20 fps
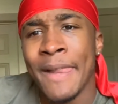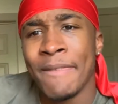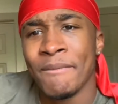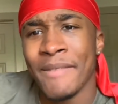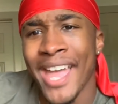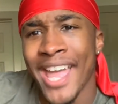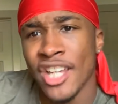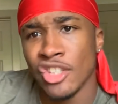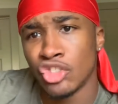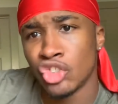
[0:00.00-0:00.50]

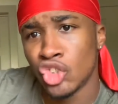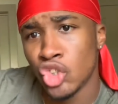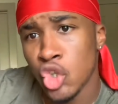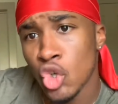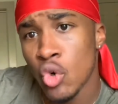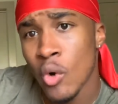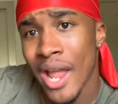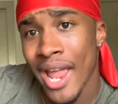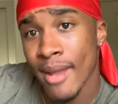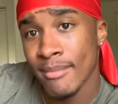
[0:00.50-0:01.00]
that is
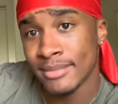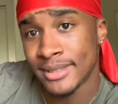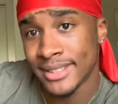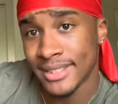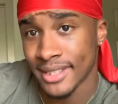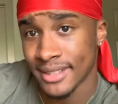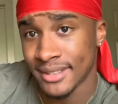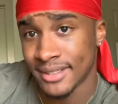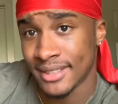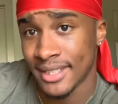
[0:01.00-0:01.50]
2
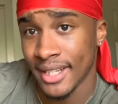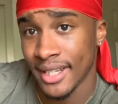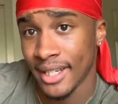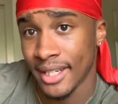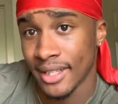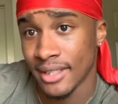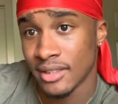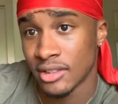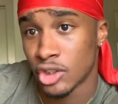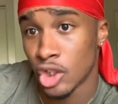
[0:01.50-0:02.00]

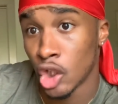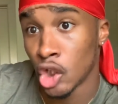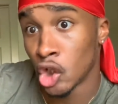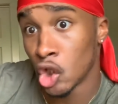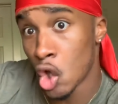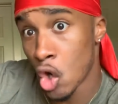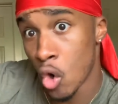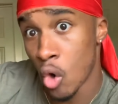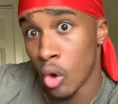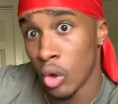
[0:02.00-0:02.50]
M16s
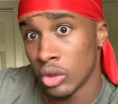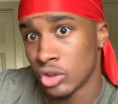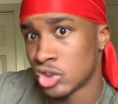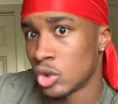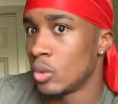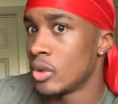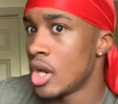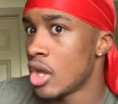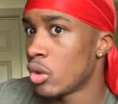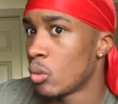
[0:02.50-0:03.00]
long.
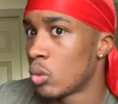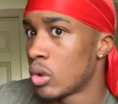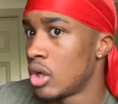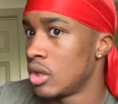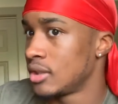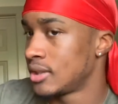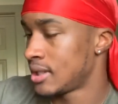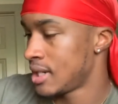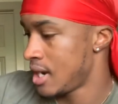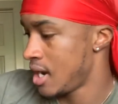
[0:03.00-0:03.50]
So in other
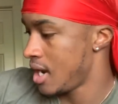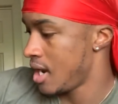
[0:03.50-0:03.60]
words,